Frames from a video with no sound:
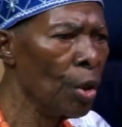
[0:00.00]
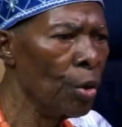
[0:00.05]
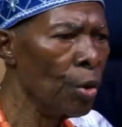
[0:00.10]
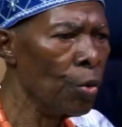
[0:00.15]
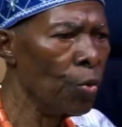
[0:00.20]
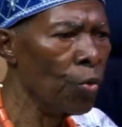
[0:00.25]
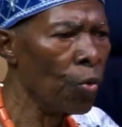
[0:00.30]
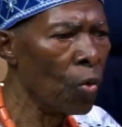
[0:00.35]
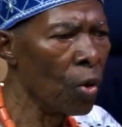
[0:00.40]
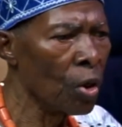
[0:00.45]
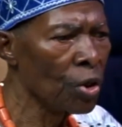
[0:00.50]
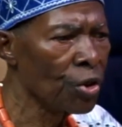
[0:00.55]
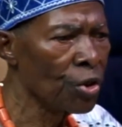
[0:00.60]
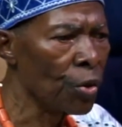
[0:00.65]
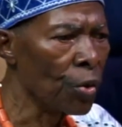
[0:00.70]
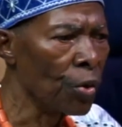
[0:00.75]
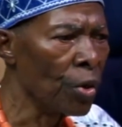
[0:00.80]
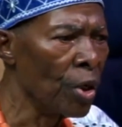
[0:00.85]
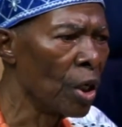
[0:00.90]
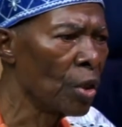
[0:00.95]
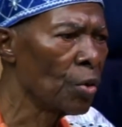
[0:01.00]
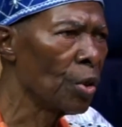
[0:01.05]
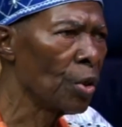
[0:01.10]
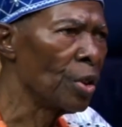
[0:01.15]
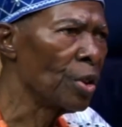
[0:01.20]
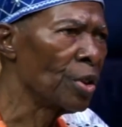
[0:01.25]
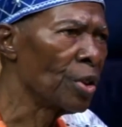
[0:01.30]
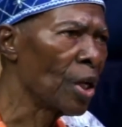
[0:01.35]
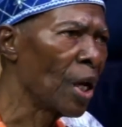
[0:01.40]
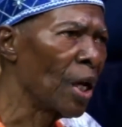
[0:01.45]
Once you get to a
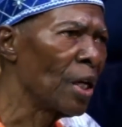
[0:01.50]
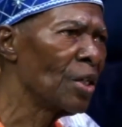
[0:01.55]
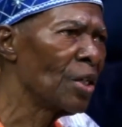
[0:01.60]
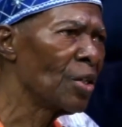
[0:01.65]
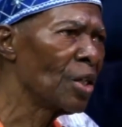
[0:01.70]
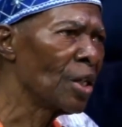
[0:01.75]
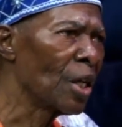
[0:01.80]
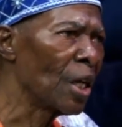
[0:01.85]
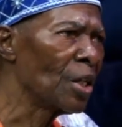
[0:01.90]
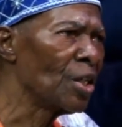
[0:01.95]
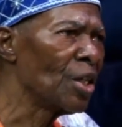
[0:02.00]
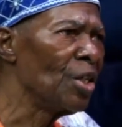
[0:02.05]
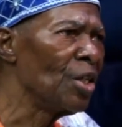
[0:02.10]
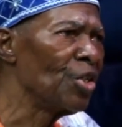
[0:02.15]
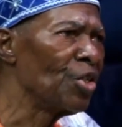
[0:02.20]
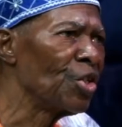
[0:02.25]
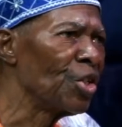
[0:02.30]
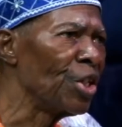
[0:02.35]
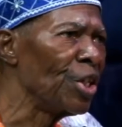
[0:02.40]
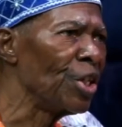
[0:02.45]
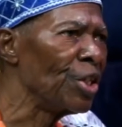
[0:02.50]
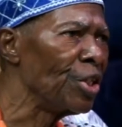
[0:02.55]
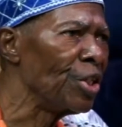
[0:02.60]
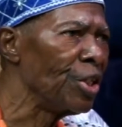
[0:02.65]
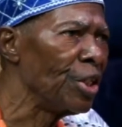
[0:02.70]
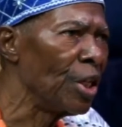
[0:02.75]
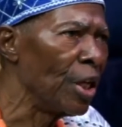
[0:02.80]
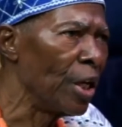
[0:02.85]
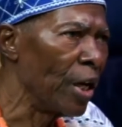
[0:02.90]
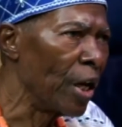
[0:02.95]
certain stage
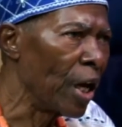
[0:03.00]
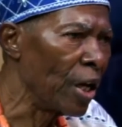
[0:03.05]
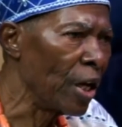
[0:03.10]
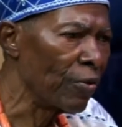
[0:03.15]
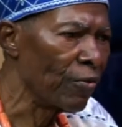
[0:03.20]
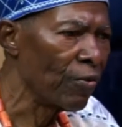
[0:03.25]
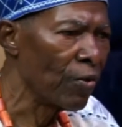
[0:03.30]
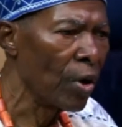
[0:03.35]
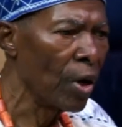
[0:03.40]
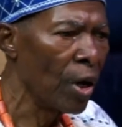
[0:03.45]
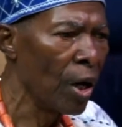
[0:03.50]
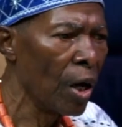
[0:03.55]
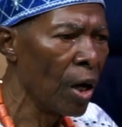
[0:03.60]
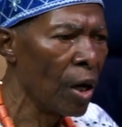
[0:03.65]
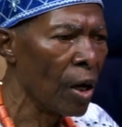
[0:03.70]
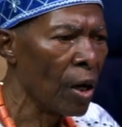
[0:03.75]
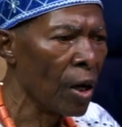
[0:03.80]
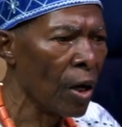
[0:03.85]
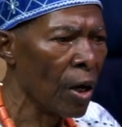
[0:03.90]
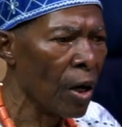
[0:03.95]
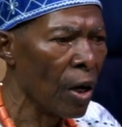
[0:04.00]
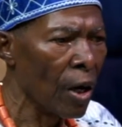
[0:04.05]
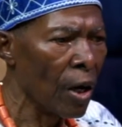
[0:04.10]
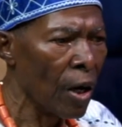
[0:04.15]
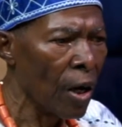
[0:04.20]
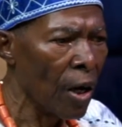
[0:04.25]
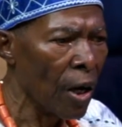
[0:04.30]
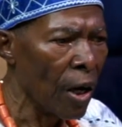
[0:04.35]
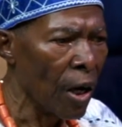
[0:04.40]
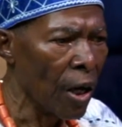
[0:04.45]
in life,
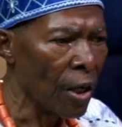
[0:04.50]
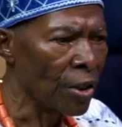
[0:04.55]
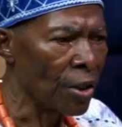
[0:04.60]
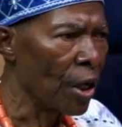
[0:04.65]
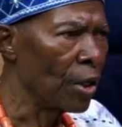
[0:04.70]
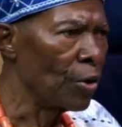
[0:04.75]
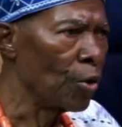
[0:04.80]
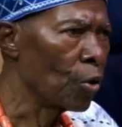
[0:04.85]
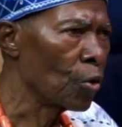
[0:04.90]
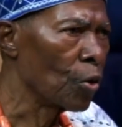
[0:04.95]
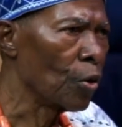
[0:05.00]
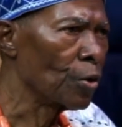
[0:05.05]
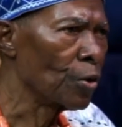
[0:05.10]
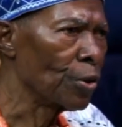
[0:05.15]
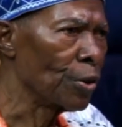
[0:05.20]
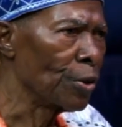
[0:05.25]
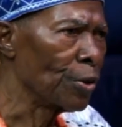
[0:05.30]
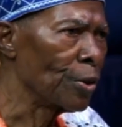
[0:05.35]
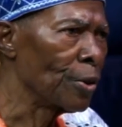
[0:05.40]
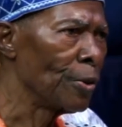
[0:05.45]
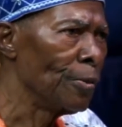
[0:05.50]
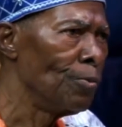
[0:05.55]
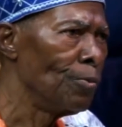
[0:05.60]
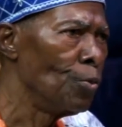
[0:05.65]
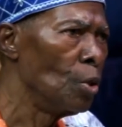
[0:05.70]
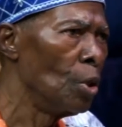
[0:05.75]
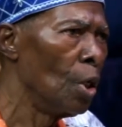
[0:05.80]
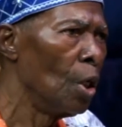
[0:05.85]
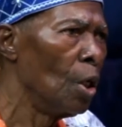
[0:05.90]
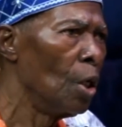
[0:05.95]
as an occultist,
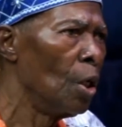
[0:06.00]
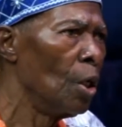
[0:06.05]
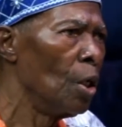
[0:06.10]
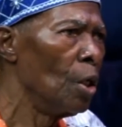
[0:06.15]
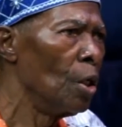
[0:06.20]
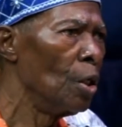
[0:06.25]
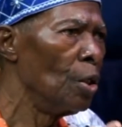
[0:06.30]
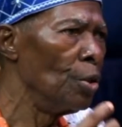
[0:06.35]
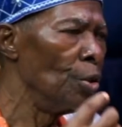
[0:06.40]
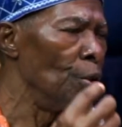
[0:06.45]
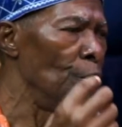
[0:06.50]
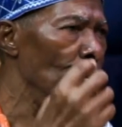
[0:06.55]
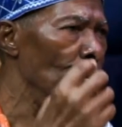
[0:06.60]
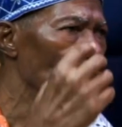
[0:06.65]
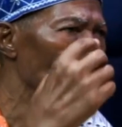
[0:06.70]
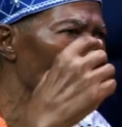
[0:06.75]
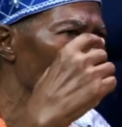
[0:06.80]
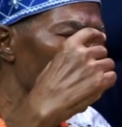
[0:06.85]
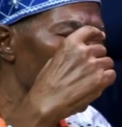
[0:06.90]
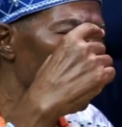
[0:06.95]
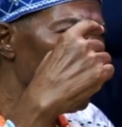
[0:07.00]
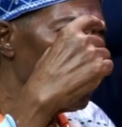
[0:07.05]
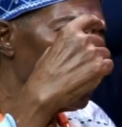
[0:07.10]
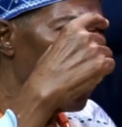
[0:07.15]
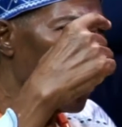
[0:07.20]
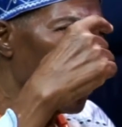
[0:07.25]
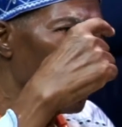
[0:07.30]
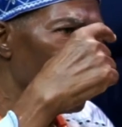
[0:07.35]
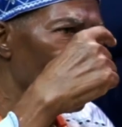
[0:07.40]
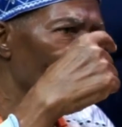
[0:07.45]
you
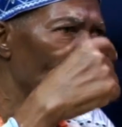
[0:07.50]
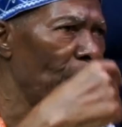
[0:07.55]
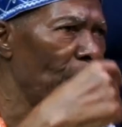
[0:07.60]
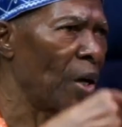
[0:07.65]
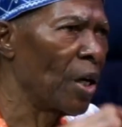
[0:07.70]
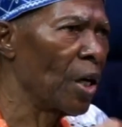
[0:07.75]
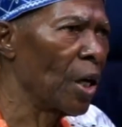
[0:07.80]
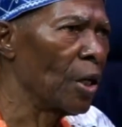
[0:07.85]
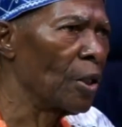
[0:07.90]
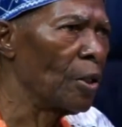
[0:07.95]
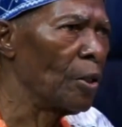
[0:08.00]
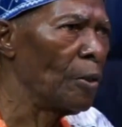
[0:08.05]
are inspired